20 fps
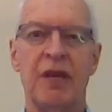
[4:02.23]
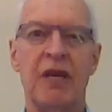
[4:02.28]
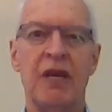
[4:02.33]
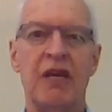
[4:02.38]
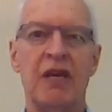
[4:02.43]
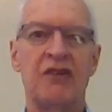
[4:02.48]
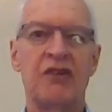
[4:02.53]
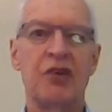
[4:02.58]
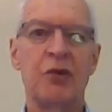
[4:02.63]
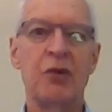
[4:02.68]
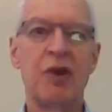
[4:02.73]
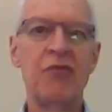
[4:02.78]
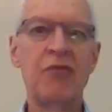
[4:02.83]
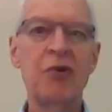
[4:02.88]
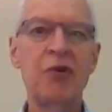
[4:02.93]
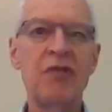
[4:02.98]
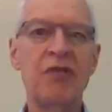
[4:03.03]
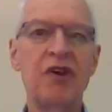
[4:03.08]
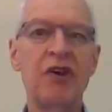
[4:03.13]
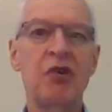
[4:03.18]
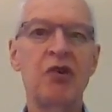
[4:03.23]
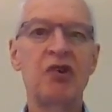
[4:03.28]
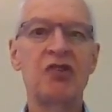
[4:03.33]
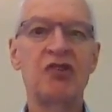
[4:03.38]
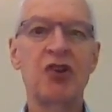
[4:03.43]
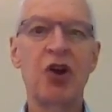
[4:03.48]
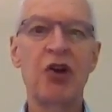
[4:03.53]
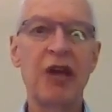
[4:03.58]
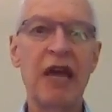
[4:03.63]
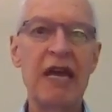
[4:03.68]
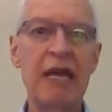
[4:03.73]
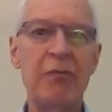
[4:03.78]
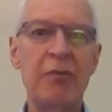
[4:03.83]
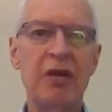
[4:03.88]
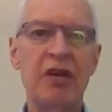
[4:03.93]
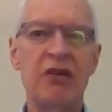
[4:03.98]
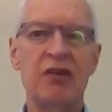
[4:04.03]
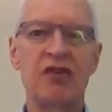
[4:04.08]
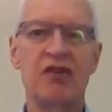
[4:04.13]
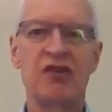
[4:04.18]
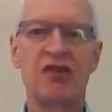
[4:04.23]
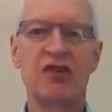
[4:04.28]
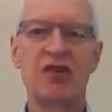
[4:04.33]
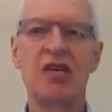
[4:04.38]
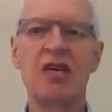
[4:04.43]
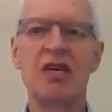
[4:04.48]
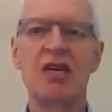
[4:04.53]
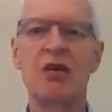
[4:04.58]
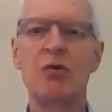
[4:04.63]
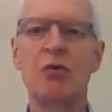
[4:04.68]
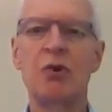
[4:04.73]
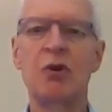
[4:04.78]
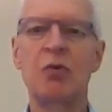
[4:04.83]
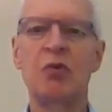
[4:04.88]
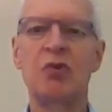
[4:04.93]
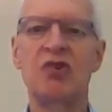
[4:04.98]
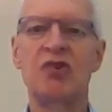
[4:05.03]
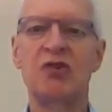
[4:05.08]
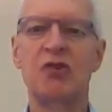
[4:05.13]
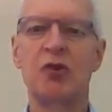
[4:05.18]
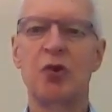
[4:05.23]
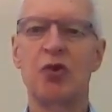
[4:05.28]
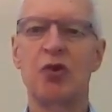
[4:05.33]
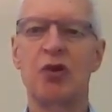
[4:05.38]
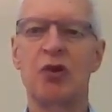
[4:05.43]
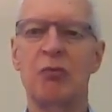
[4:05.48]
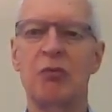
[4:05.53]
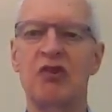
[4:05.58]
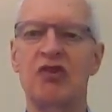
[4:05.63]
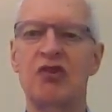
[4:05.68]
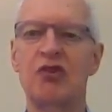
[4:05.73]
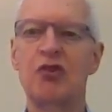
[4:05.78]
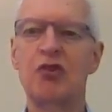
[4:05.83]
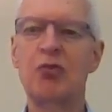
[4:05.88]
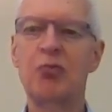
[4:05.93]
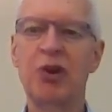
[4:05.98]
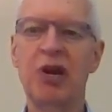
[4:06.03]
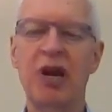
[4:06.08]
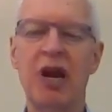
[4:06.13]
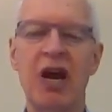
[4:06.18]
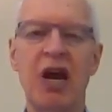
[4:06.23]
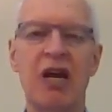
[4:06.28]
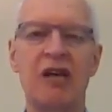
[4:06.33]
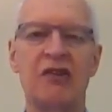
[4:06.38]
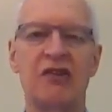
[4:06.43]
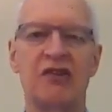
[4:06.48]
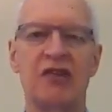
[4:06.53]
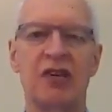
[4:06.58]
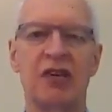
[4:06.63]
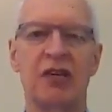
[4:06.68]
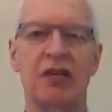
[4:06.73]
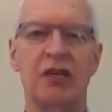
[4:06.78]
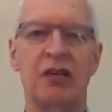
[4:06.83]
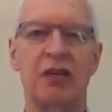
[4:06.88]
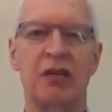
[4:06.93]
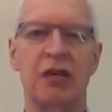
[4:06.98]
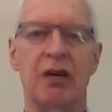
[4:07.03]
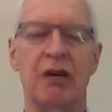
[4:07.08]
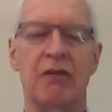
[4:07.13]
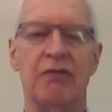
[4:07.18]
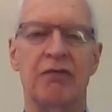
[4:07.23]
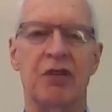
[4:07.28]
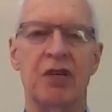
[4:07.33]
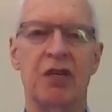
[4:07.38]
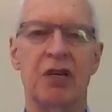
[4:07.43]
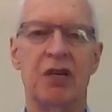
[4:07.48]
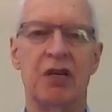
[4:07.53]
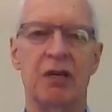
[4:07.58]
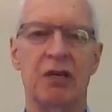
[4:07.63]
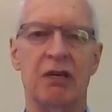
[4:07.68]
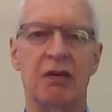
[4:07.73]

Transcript: So if we focus on A, B, and C, we would call them a superenhancer of D.